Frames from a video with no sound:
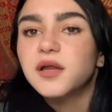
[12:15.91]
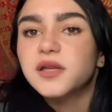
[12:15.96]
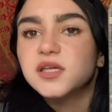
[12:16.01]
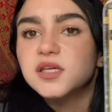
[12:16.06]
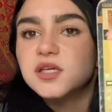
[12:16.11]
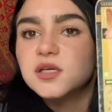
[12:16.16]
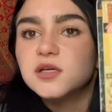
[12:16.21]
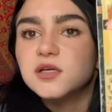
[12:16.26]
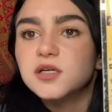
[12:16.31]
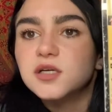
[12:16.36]

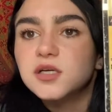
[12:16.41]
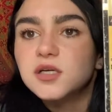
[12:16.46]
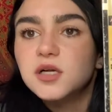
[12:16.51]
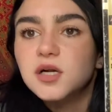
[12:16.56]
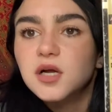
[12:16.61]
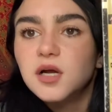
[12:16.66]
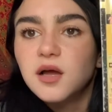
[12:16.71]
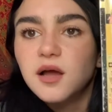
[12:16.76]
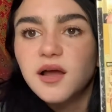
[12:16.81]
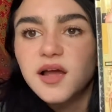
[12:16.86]
here
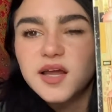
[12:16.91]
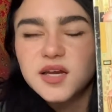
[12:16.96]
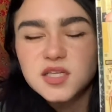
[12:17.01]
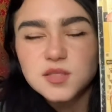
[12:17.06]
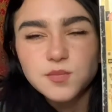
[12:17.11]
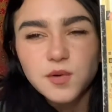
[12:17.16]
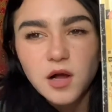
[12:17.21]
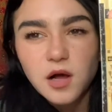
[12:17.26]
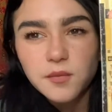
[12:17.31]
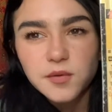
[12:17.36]
and is
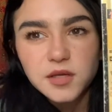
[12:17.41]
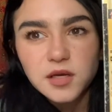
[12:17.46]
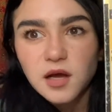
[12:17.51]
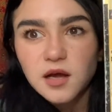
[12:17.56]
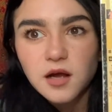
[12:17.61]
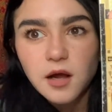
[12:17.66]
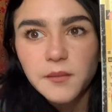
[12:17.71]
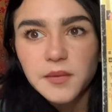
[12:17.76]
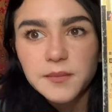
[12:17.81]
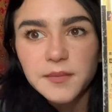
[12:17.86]
probably not
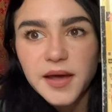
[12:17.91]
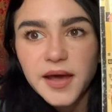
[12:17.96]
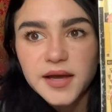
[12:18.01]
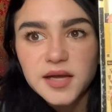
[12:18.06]
coming back.